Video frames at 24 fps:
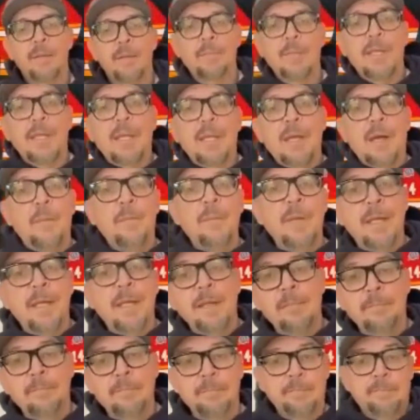
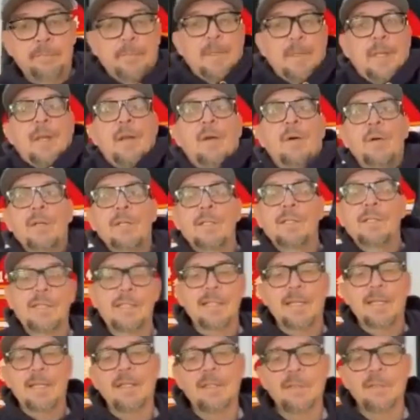becoming, a
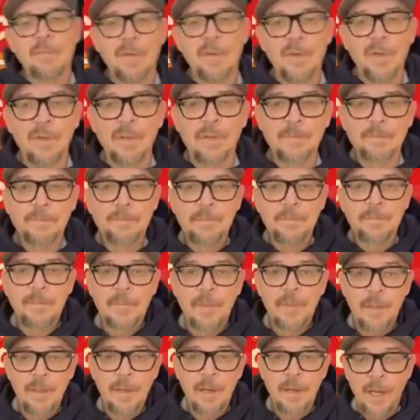successful
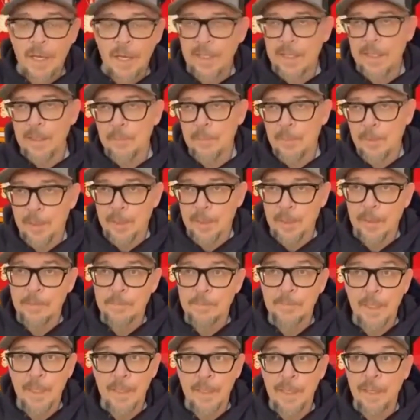hockey player.
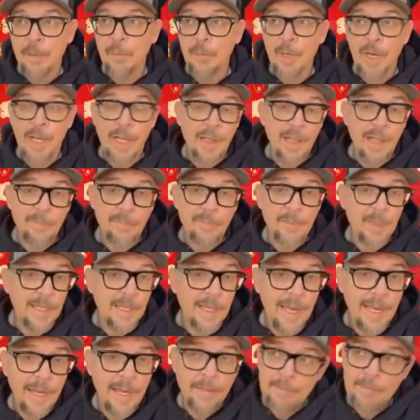And then when I left the
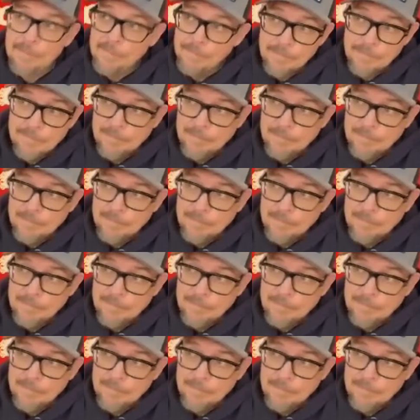game,